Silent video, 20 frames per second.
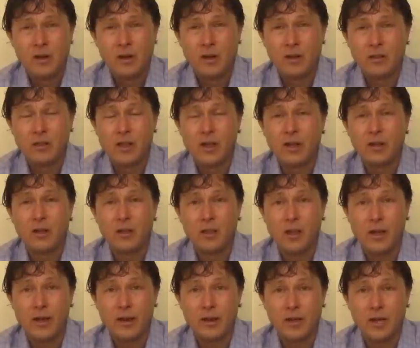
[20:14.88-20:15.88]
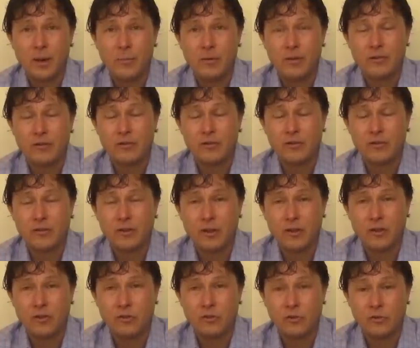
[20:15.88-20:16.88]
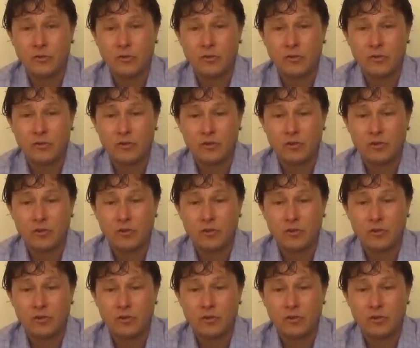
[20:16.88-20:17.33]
unlike a lot of companies that are selling juicers